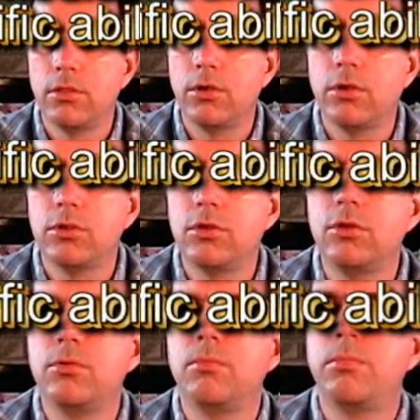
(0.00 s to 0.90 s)
There are
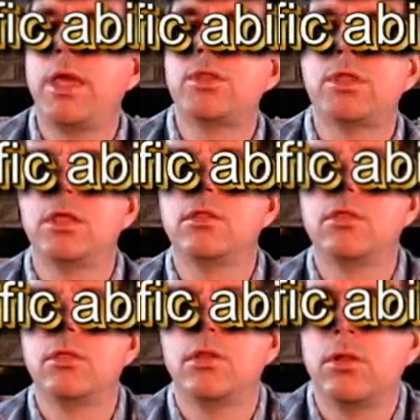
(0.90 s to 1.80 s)
two basic
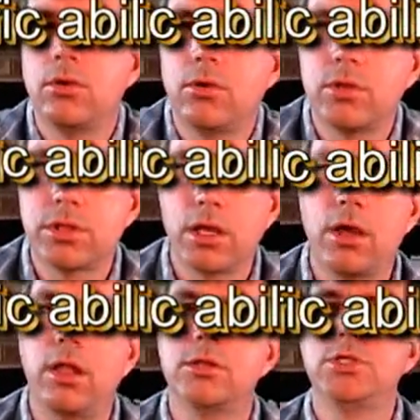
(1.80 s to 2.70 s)

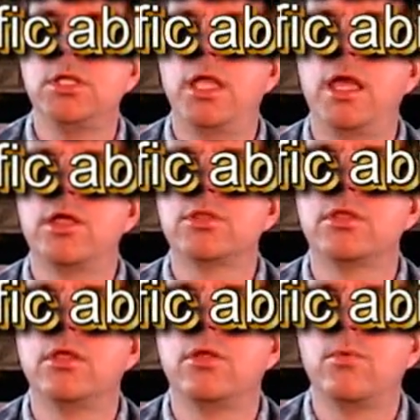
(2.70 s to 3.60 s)
neuropsychology tests.
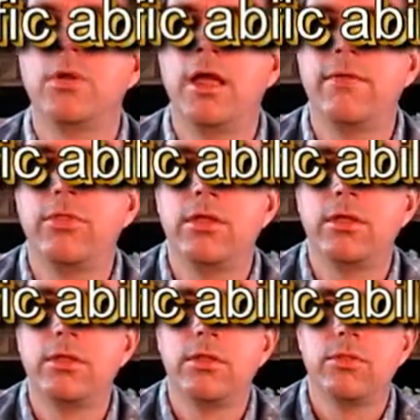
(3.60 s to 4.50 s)
We have the
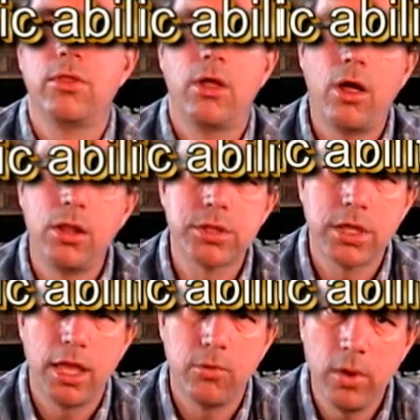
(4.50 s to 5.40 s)

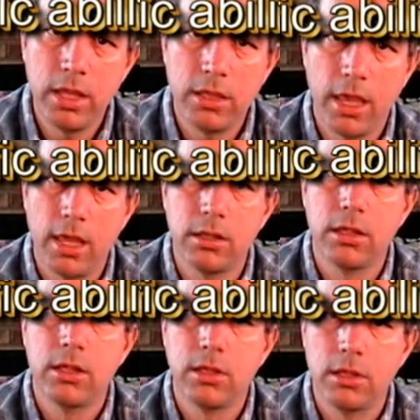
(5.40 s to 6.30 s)
Halstead-Raytan
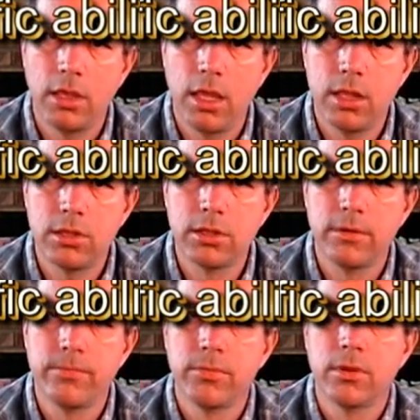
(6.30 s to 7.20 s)
test,
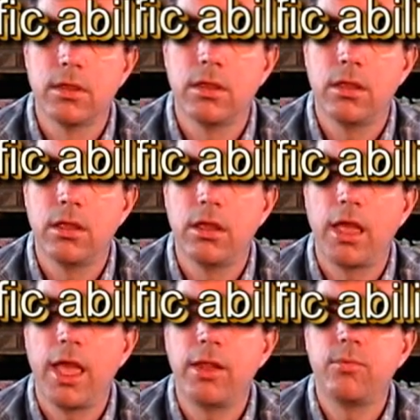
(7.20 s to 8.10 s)

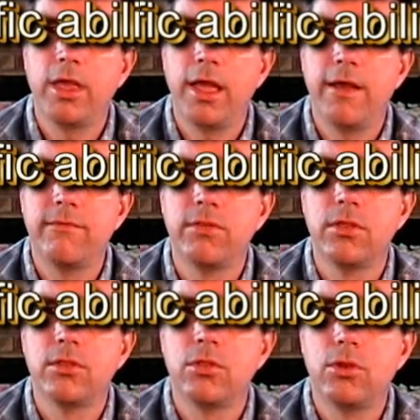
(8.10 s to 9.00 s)
and we have
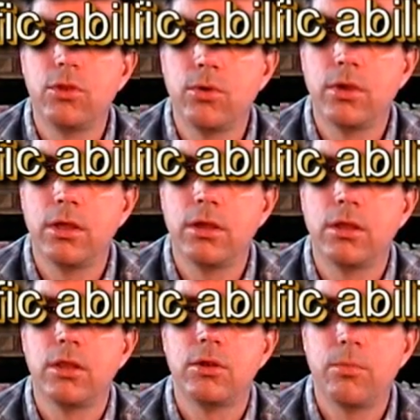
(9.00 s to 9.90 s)
the
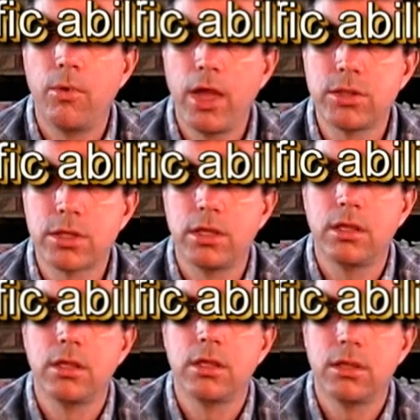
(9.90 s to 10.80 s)
Luria-Nebraska
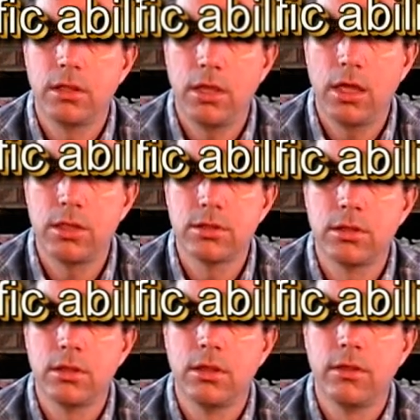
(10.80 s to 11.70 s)
test
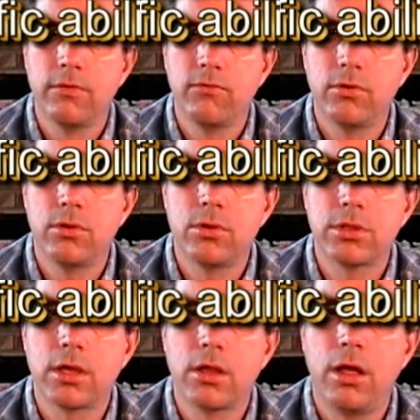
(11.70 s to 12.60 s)
for
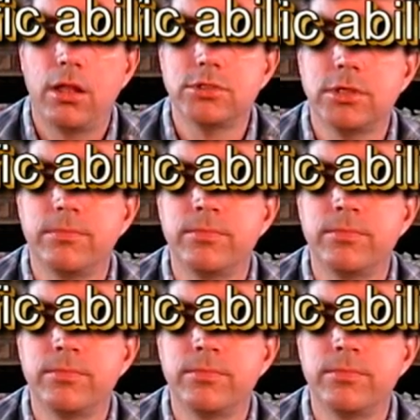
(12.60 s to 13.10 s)
neuropsychology.